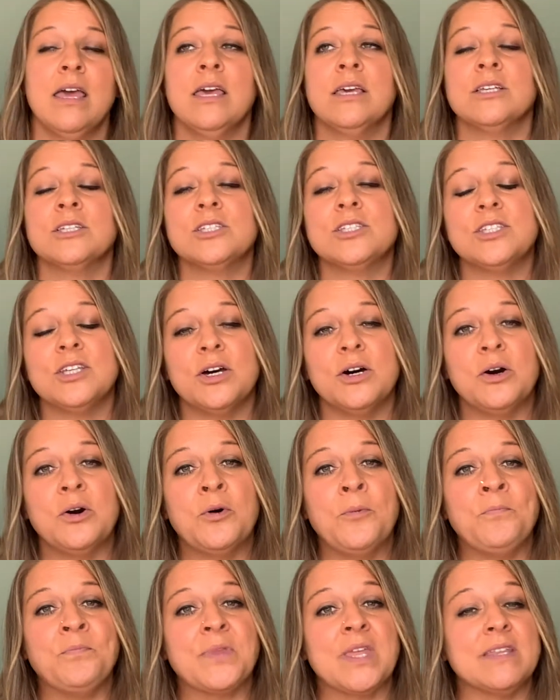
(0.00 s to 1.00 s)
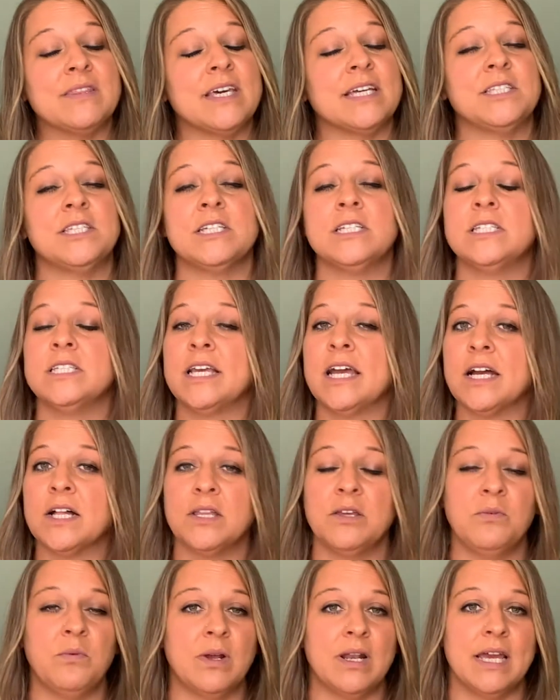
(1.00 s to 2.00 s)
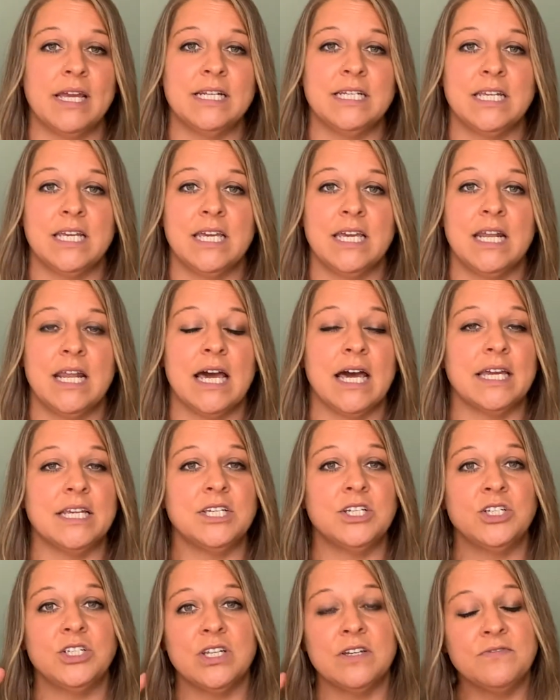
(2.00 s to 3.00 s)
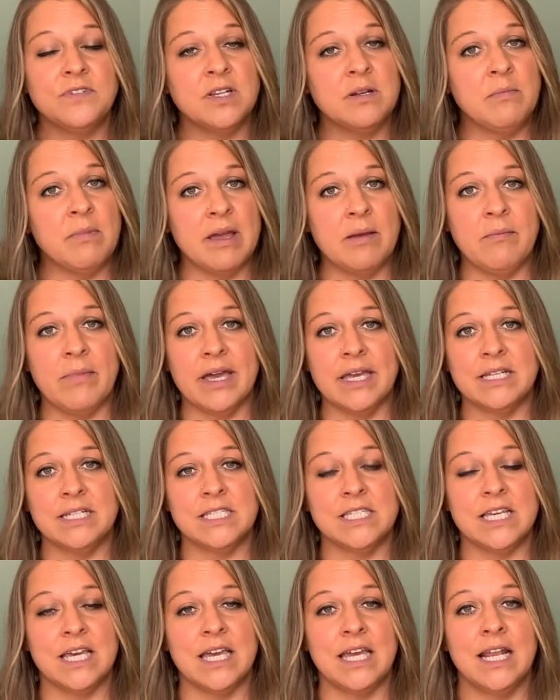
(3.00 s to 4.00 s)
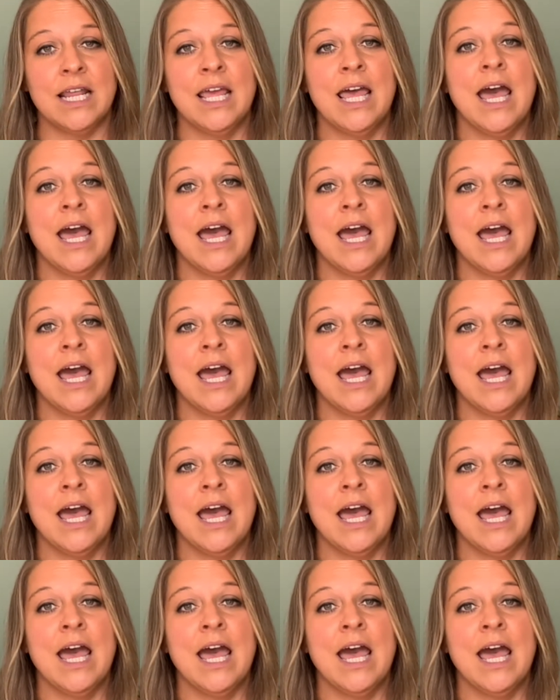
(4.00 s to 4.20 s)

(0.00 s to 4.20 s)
So that's exactly what I did. I shifted my mindset.